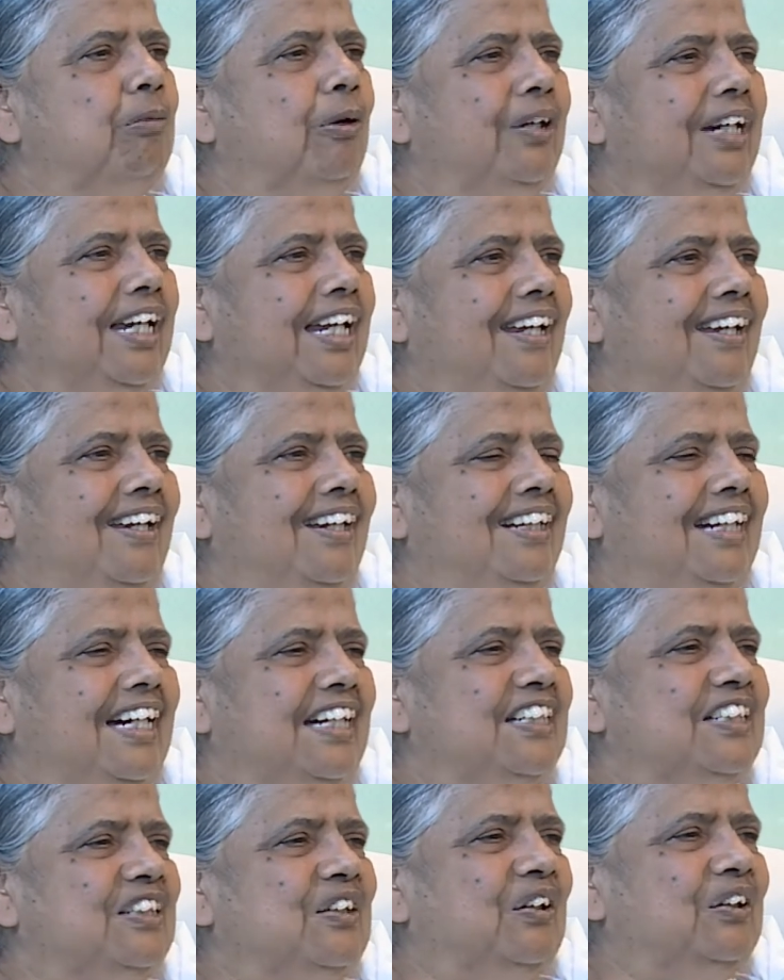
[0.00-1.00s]
body,
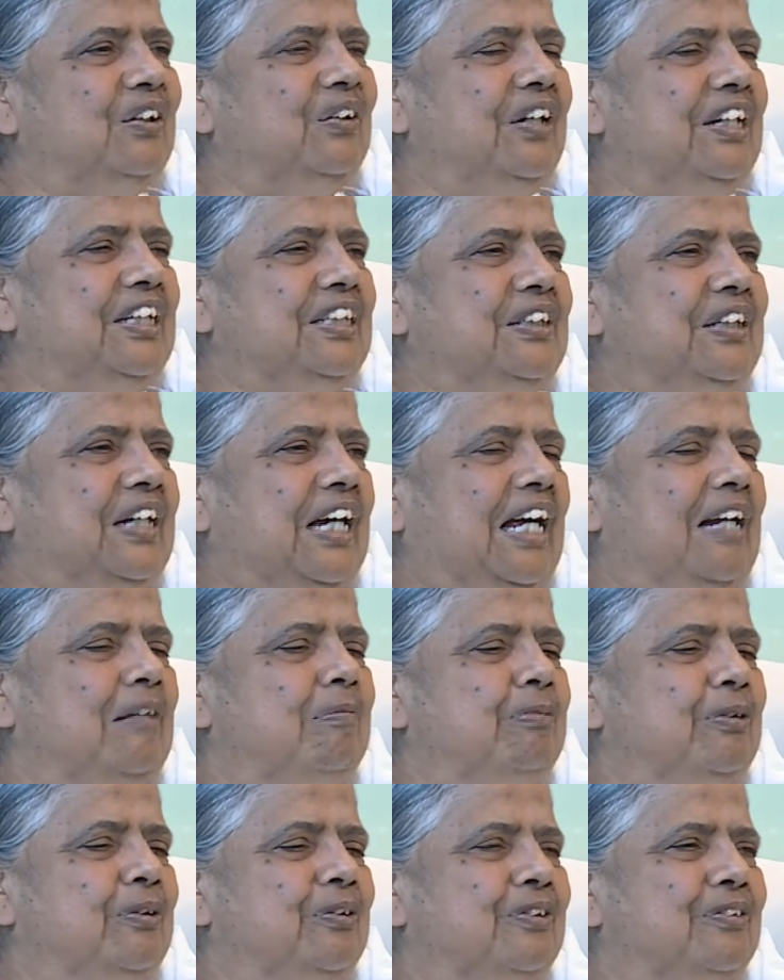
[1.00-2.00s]
that is not going to
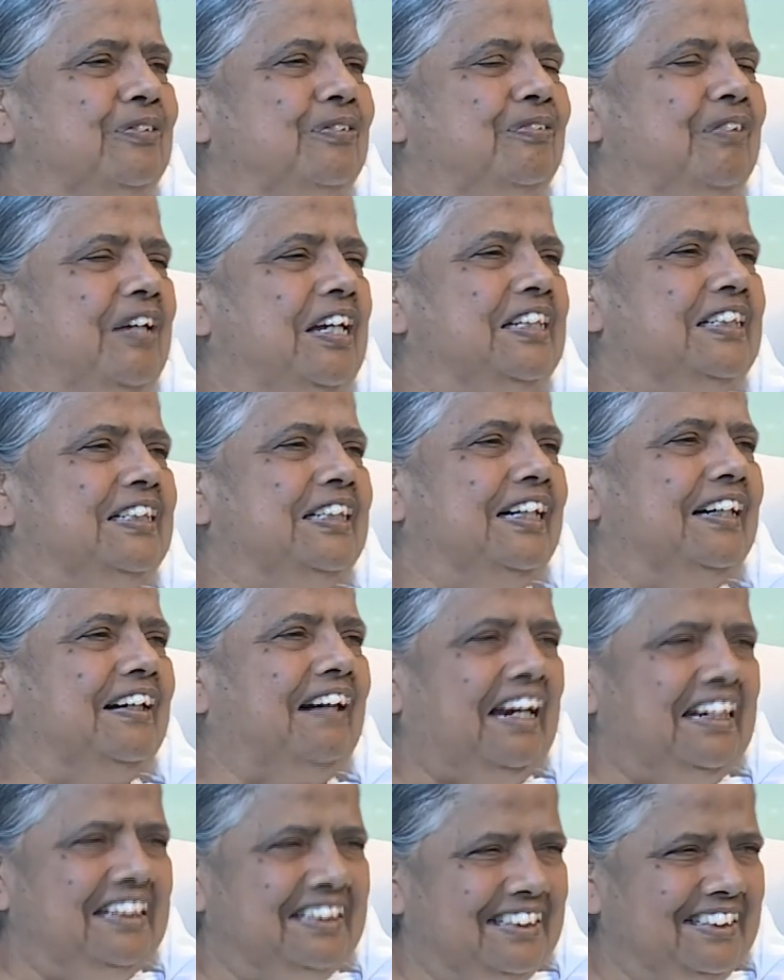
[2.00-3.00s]
help you to face the
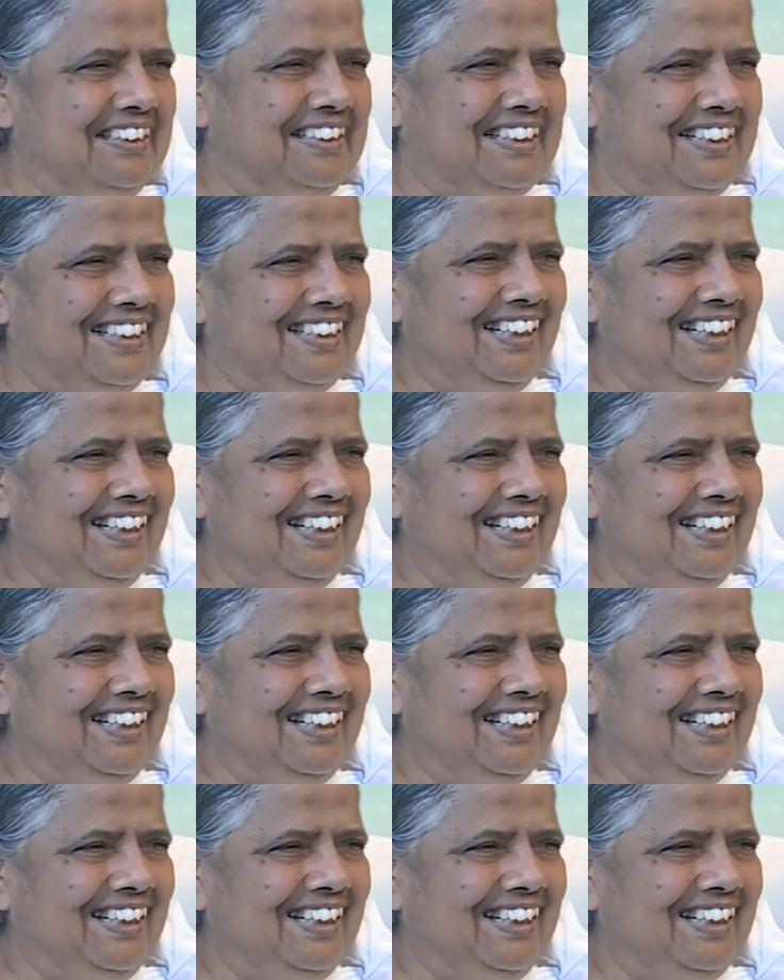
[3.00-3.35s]
crisis.